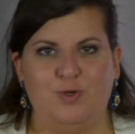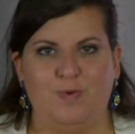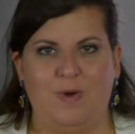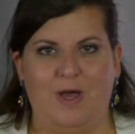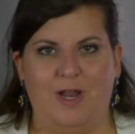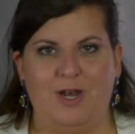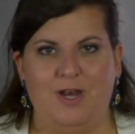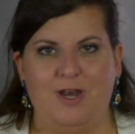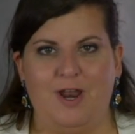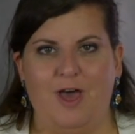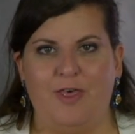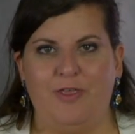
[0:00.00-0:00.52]
to
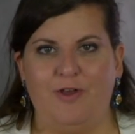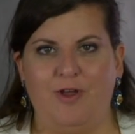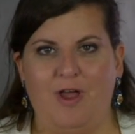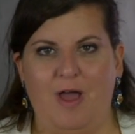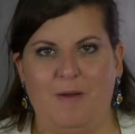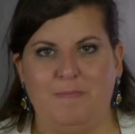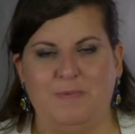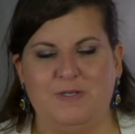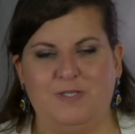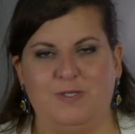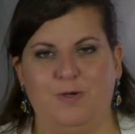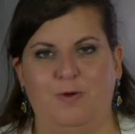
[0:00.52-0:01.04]
another
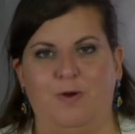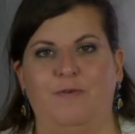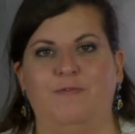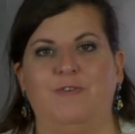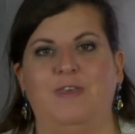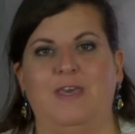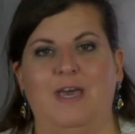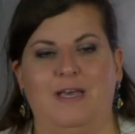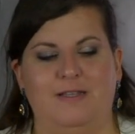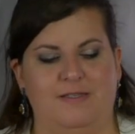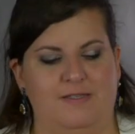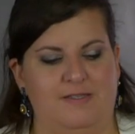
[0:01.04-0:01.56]
episode
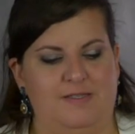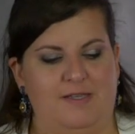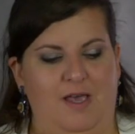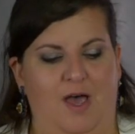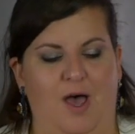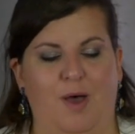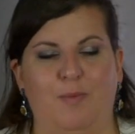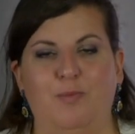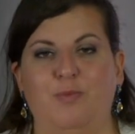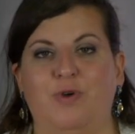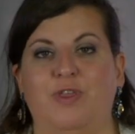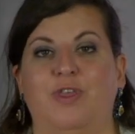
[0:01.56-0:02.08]
of Get
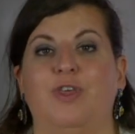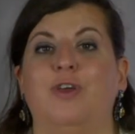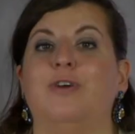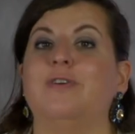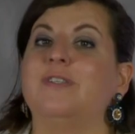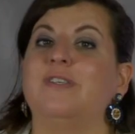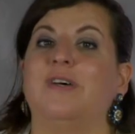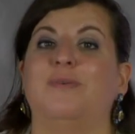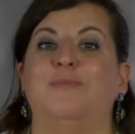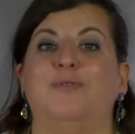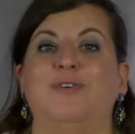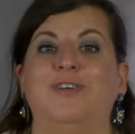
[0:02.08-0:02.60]
Some with your
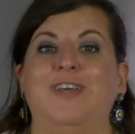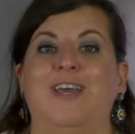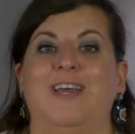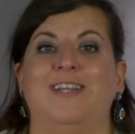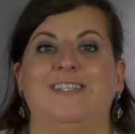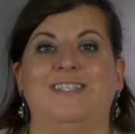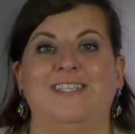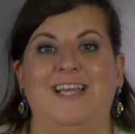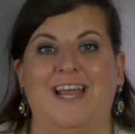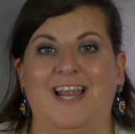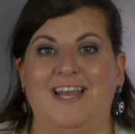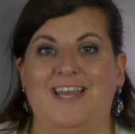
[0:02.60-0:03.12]
sommelier
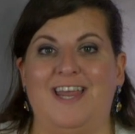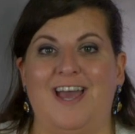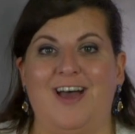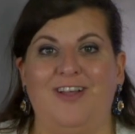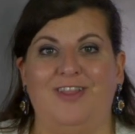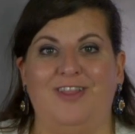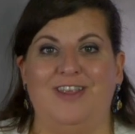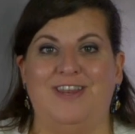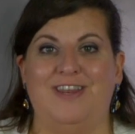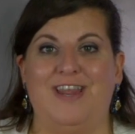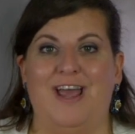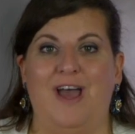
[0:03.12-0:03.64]

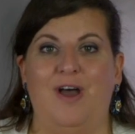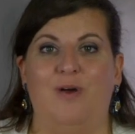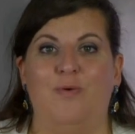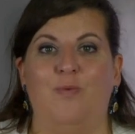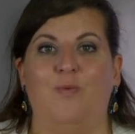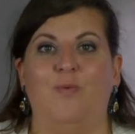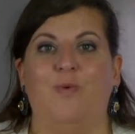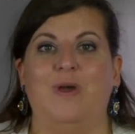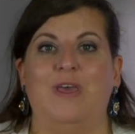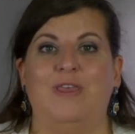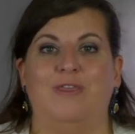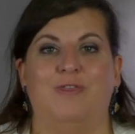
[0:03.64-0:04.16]
Danielle Lindau
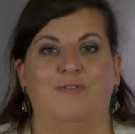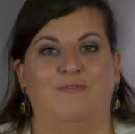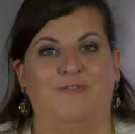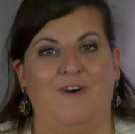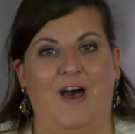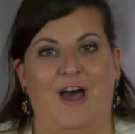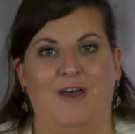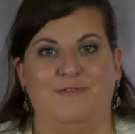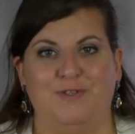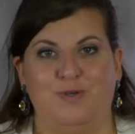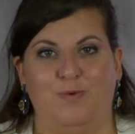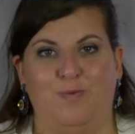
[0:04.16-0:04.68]
with
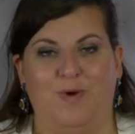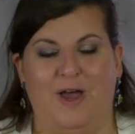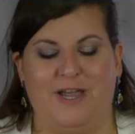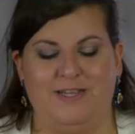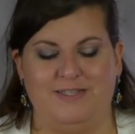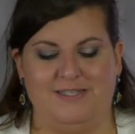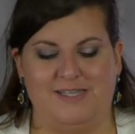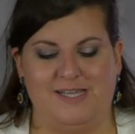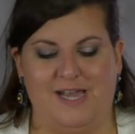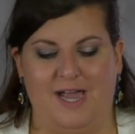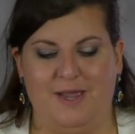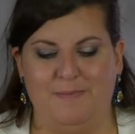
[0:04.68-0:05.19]
5 to
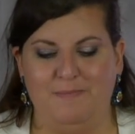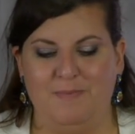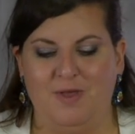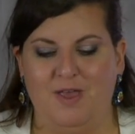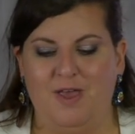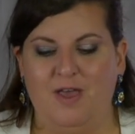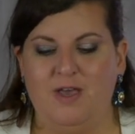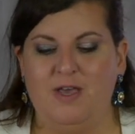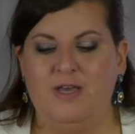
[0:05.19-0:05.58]
Wine Time.